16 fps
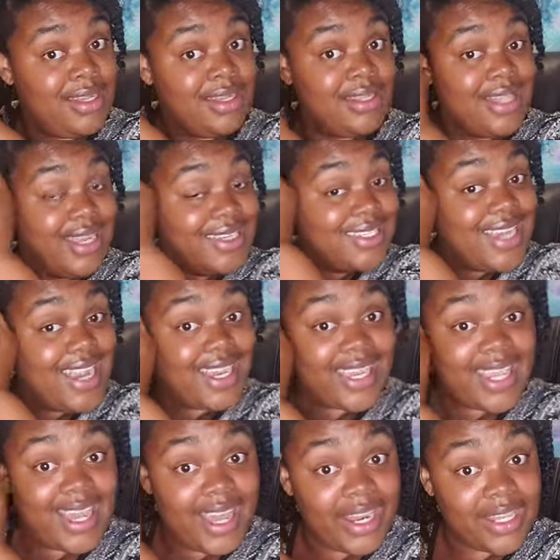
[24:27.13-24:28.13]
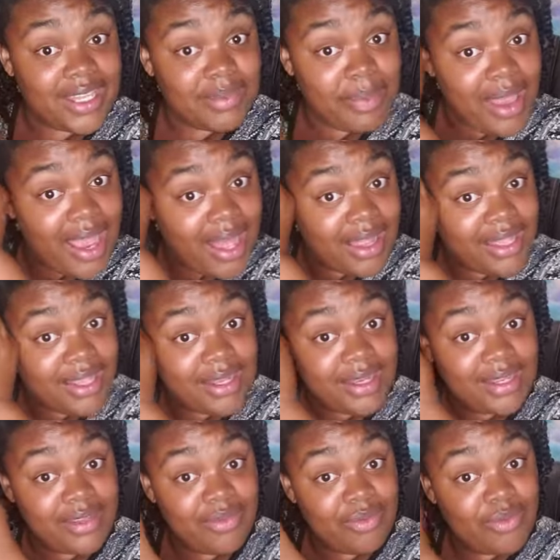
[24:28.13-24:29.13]
Like Jackie Ina's palette
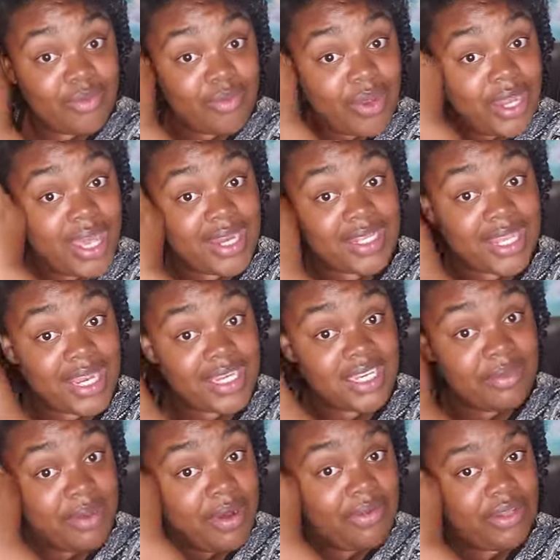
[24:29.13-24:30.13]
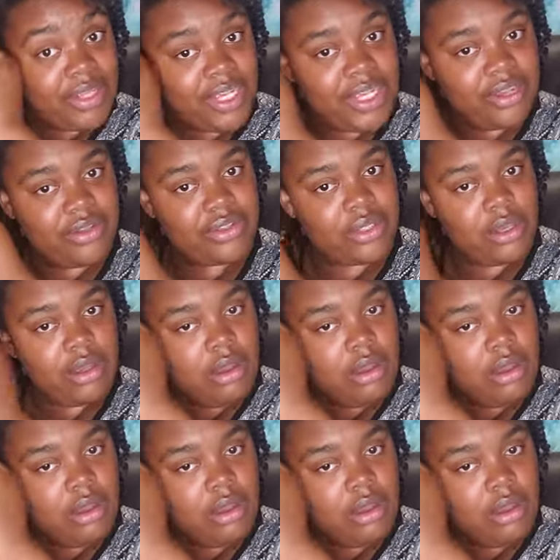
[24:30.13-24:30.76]
with Anastasia Beverly Hills.